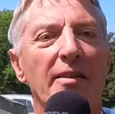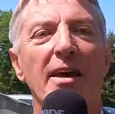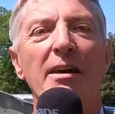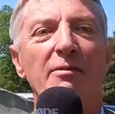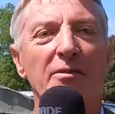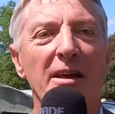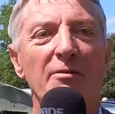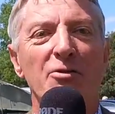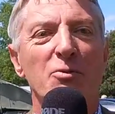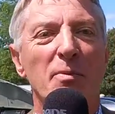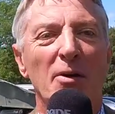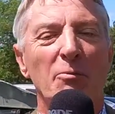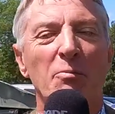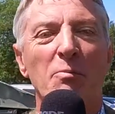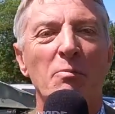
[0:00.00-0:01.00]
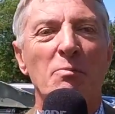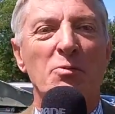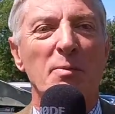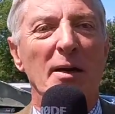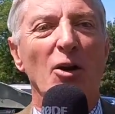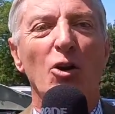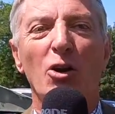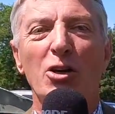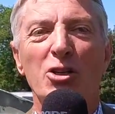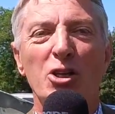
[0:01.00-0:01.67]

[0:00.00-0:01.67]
They've spent a lot of